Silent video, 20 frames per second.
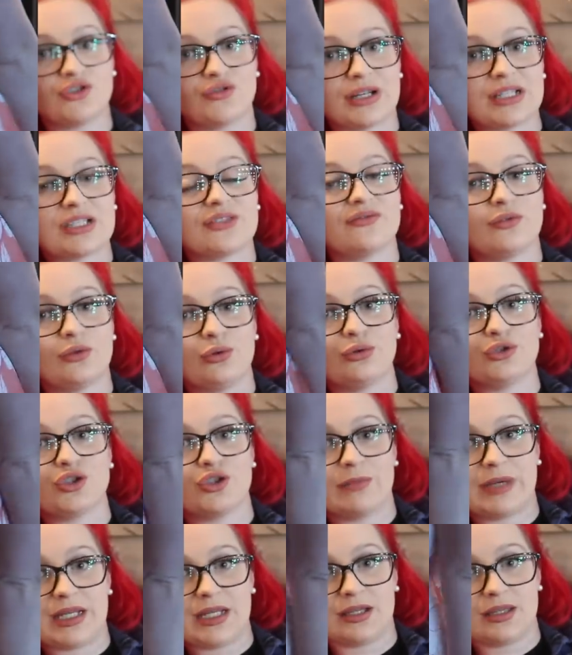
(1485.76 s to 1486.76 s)
dress for
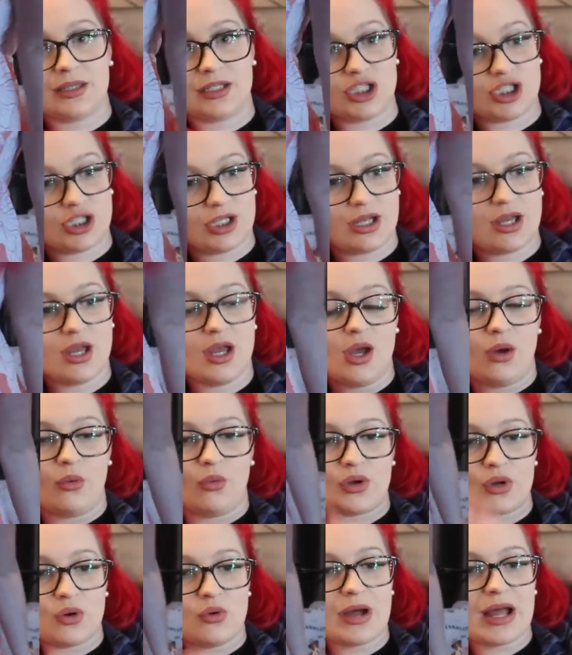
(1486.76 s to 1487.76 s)
Jamaica this year.
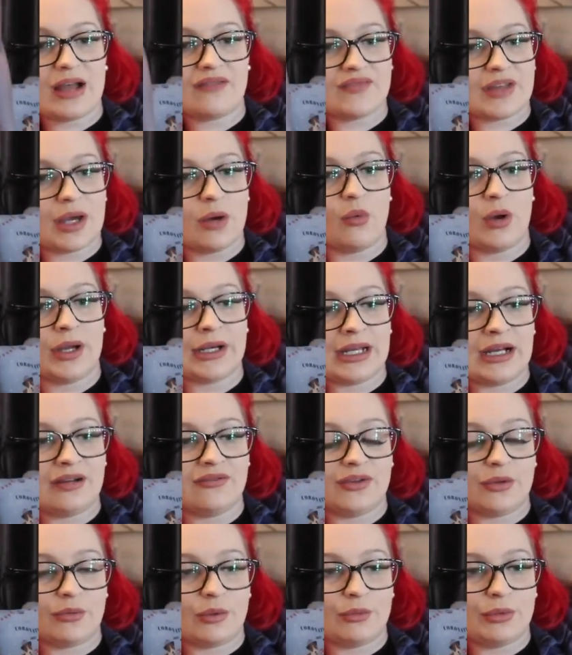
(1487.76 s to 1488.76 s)
We all have that one
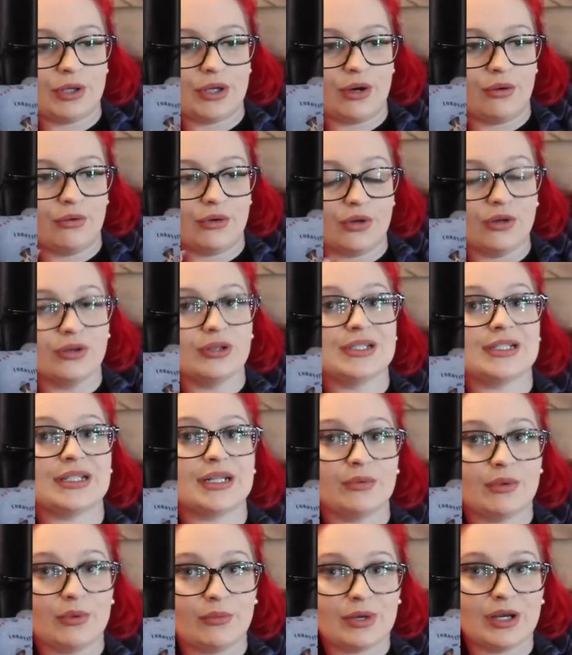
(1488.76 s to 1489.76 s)
outfit when we go on holiday
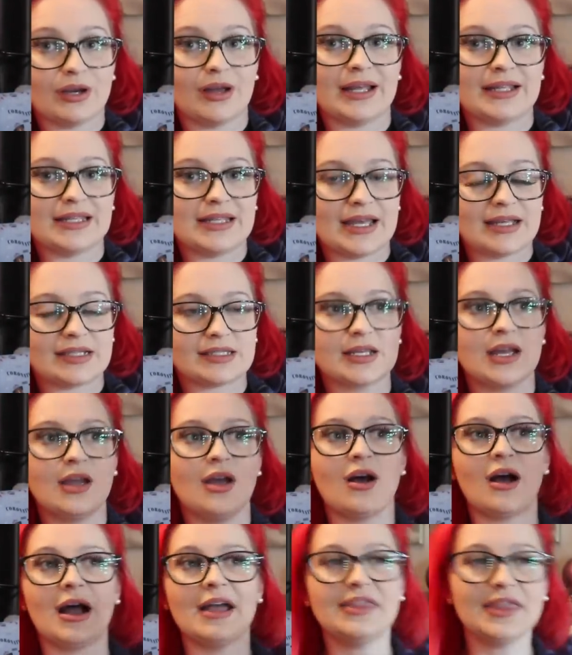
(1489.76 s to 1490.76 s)
when we're like, yes.
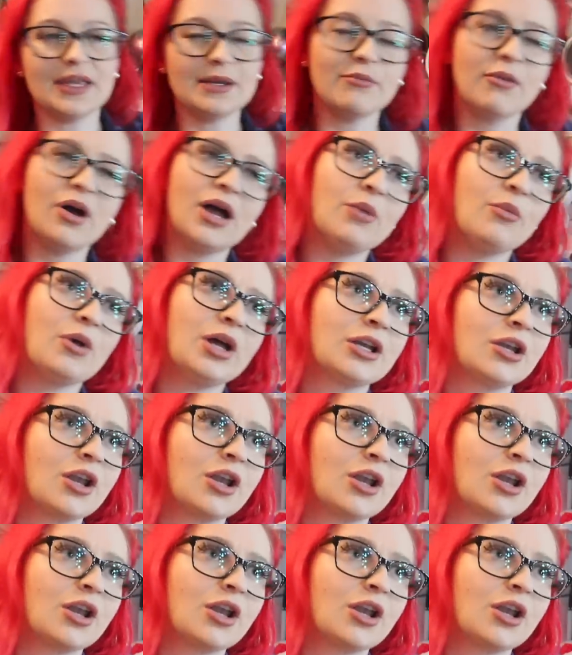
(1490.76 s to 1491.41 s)
I think my one